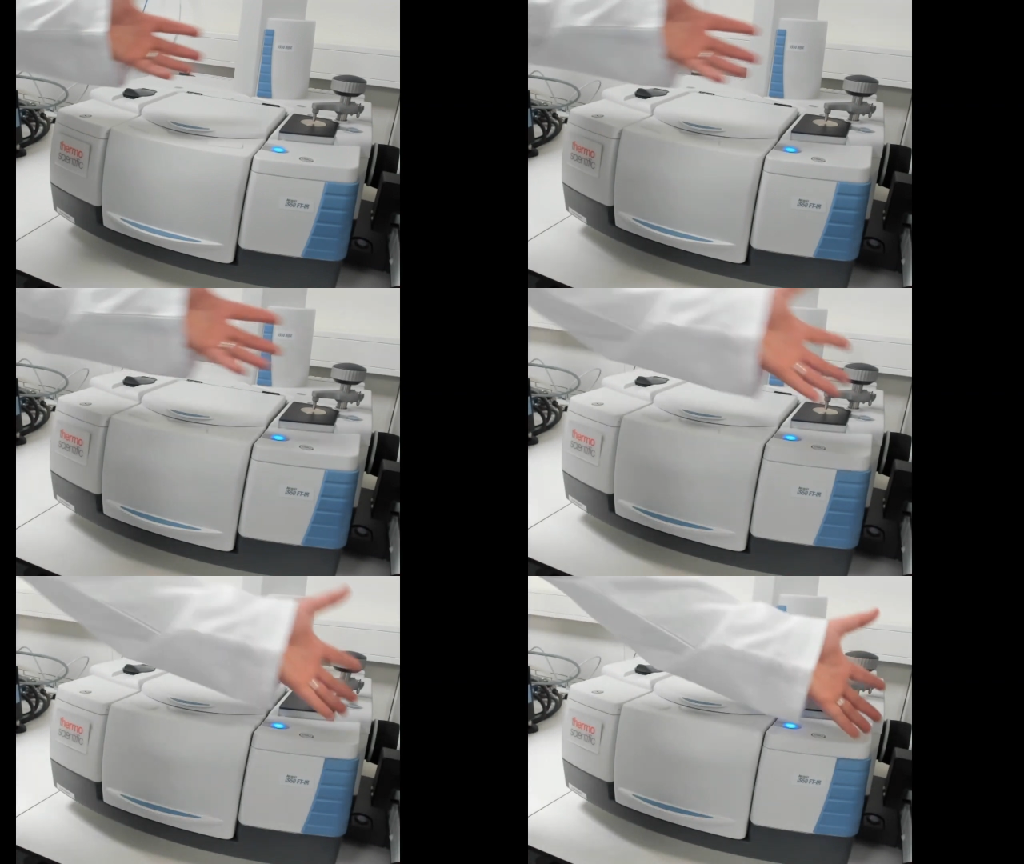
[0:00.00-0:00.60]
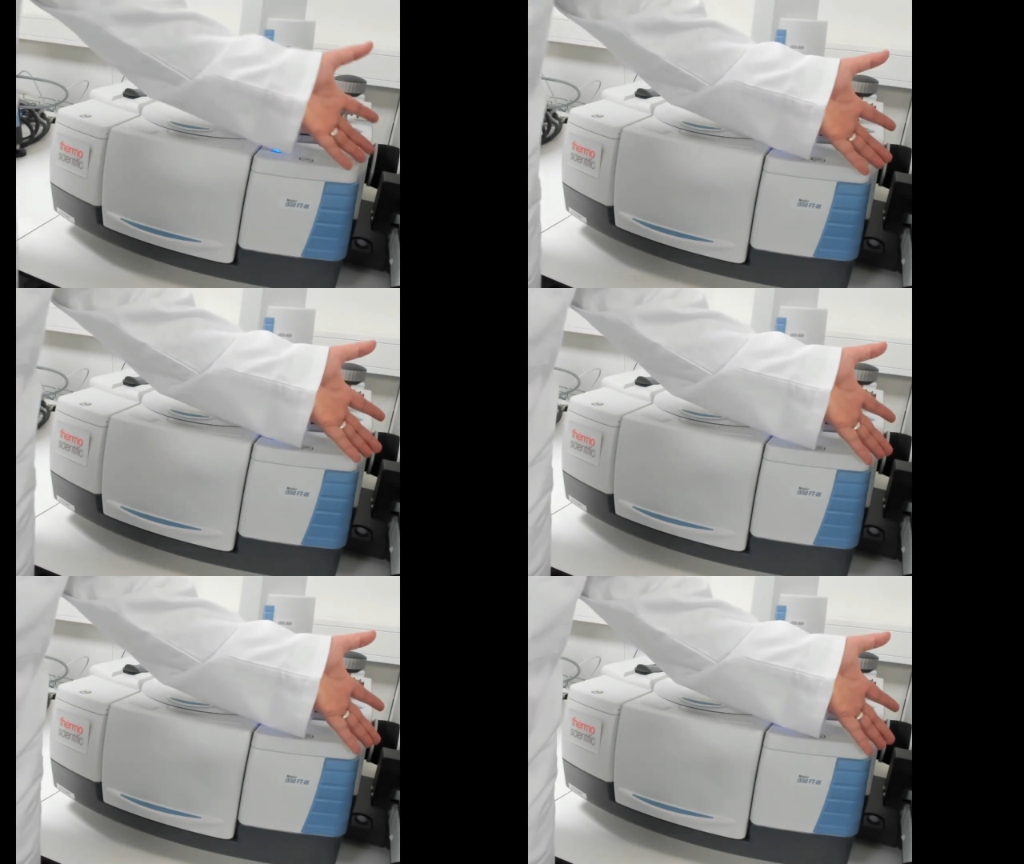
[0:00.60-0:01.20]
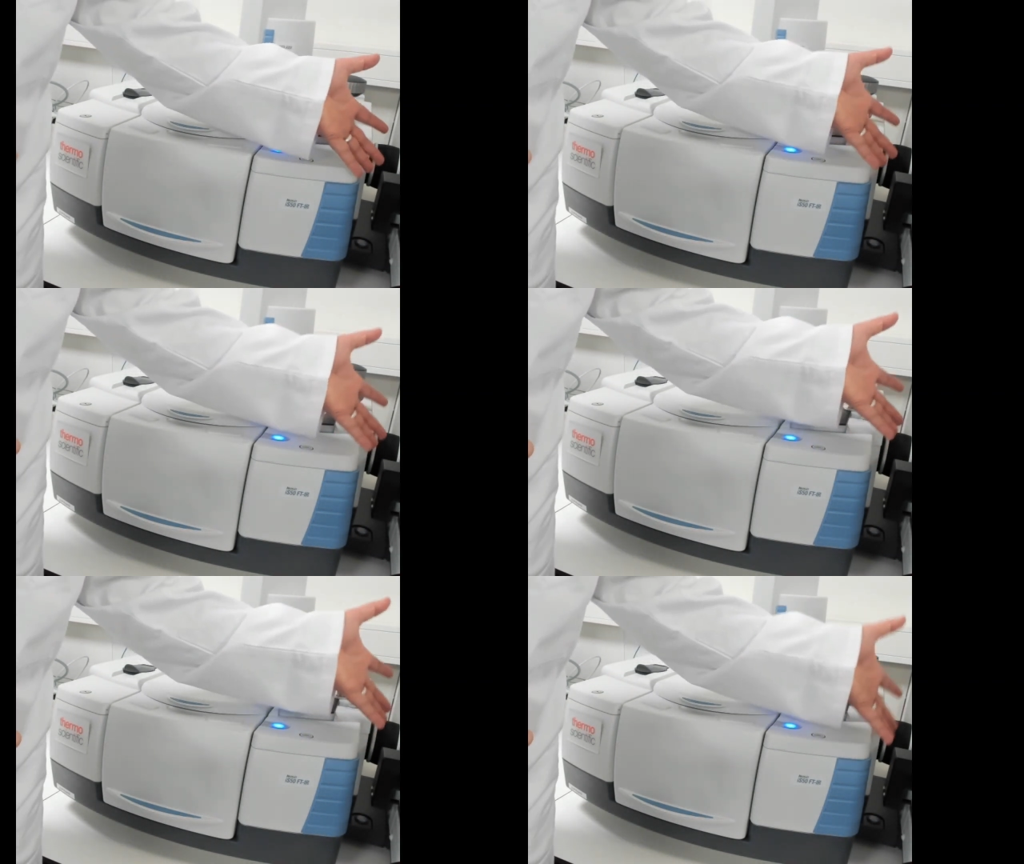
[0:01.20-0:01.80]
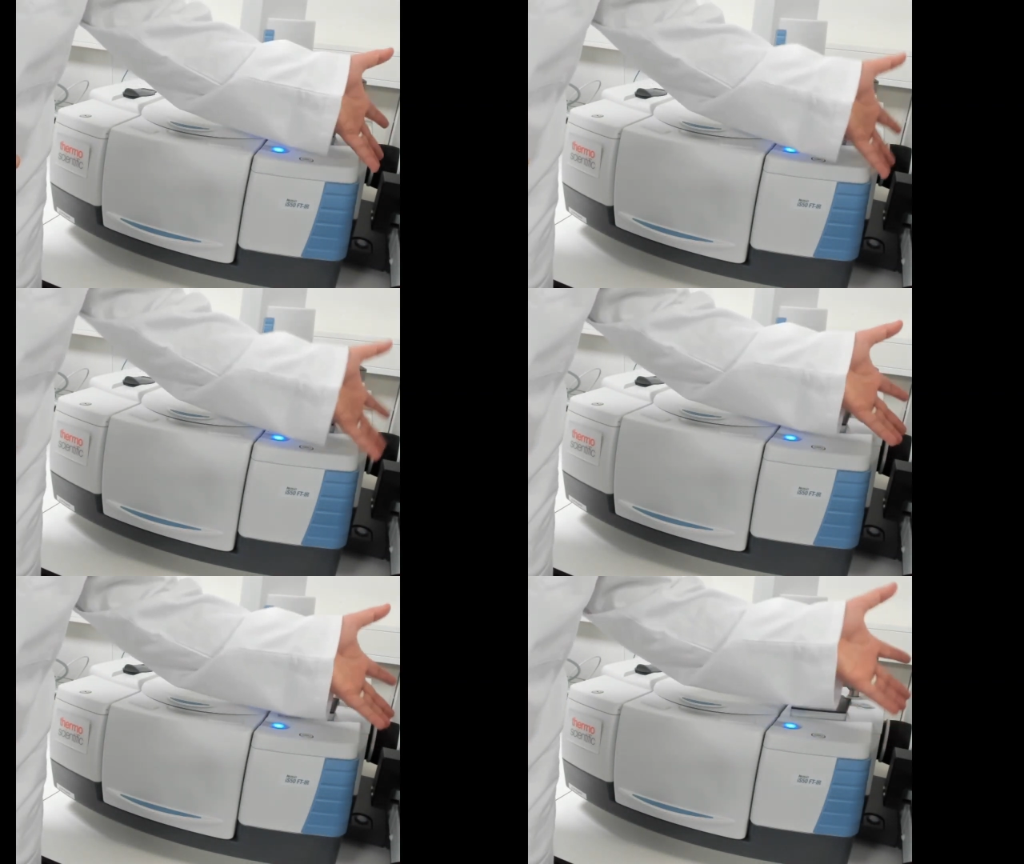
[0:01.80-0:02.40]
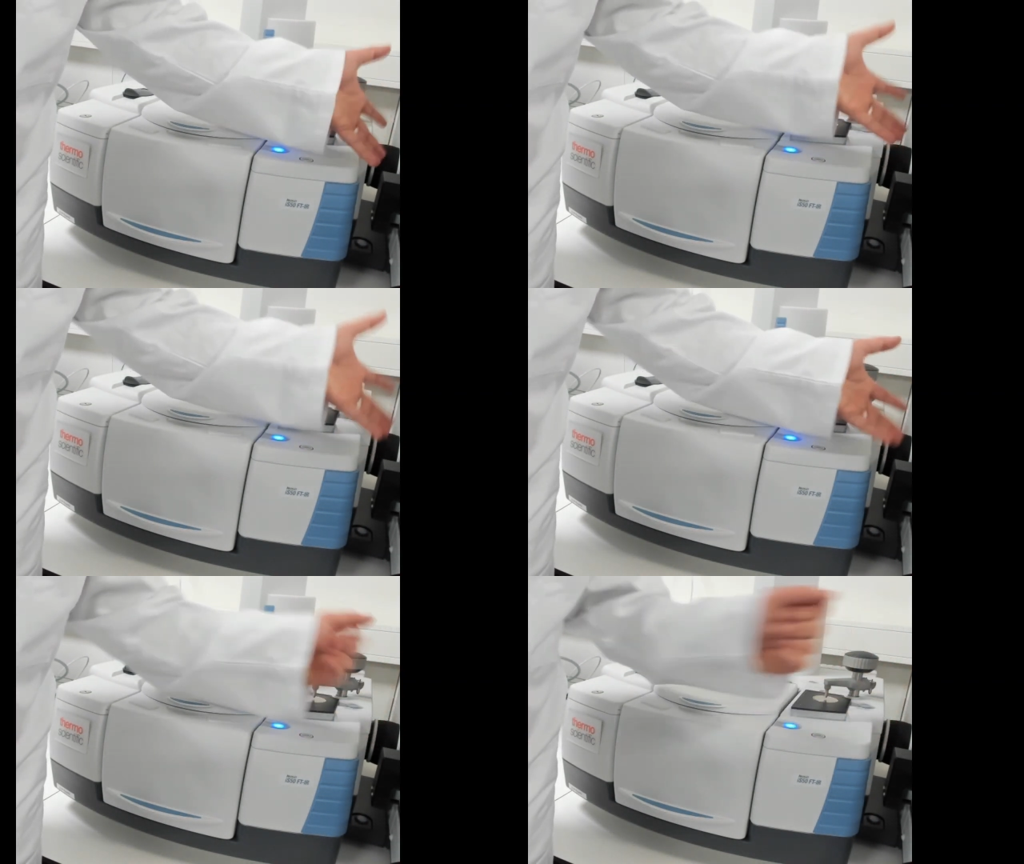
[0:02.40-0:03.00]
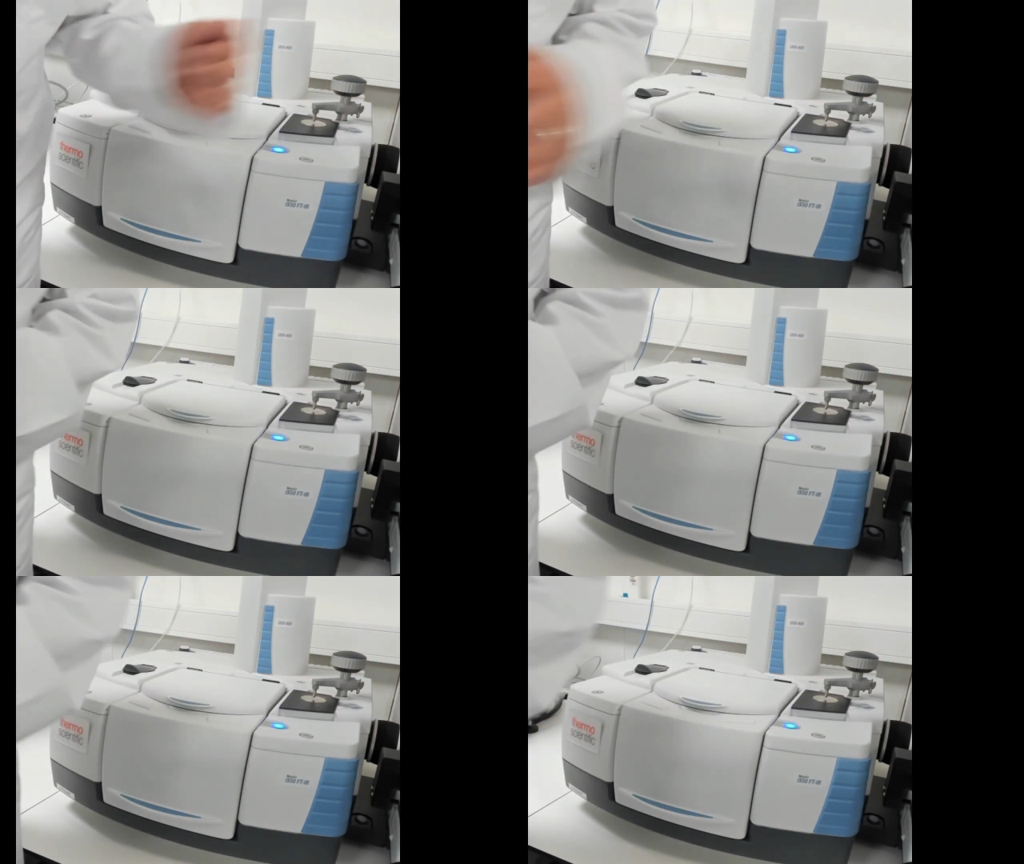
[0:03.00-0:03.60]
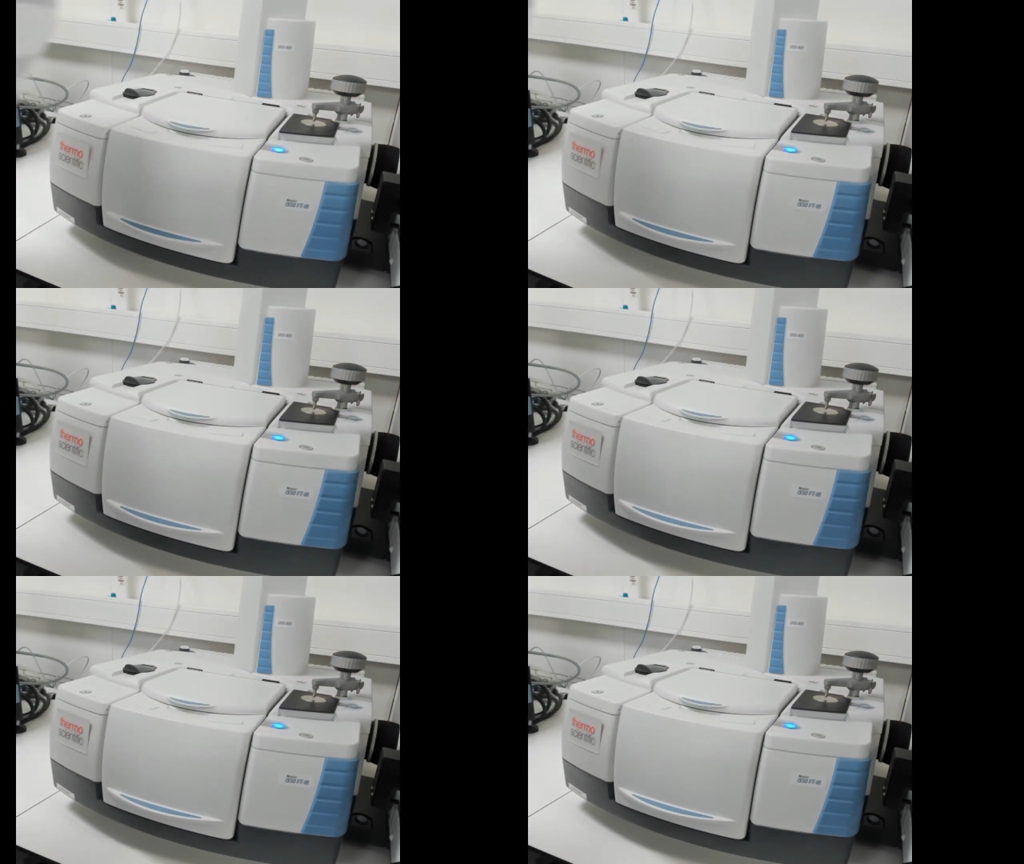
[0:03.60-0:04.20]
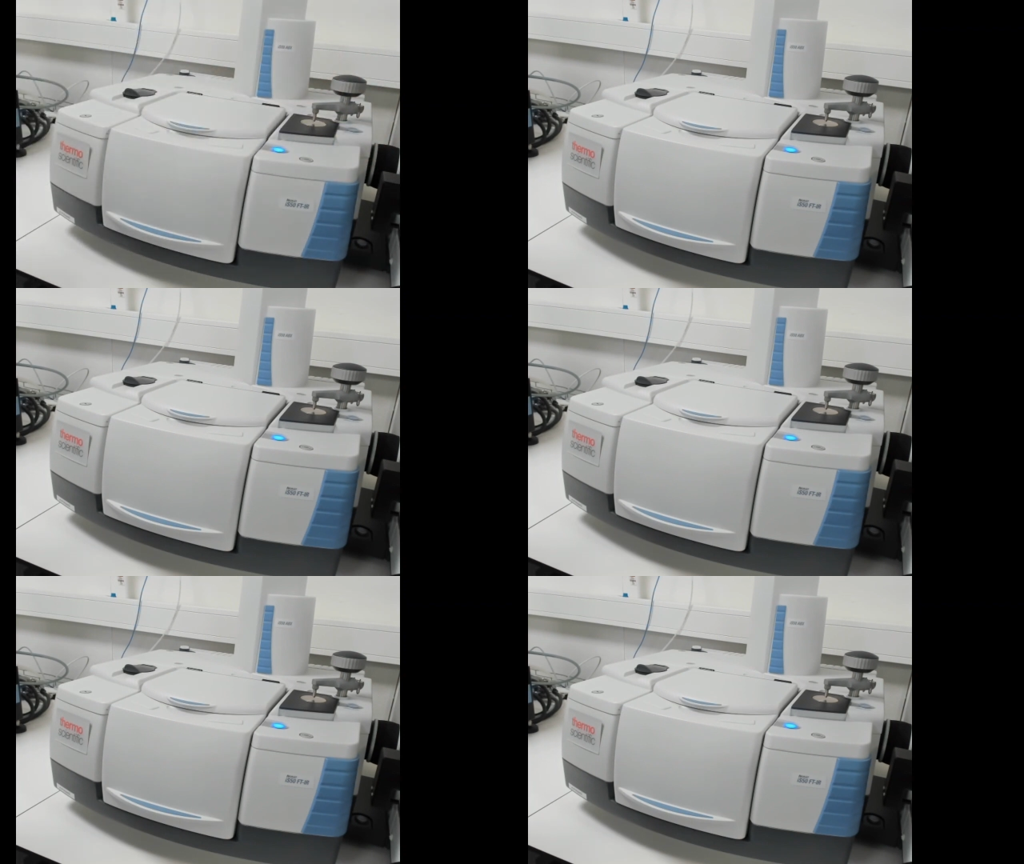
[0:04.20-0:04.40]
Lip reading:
[unreadable: no face in view]